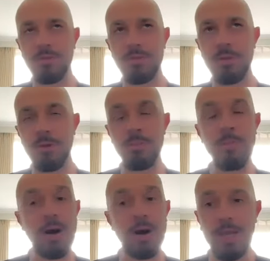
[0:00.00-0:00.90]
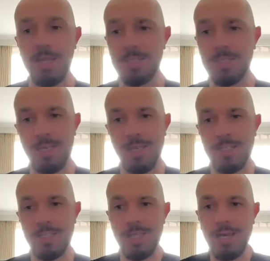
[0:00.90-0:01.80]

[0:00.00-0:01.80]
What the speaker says: and the kind of the markets,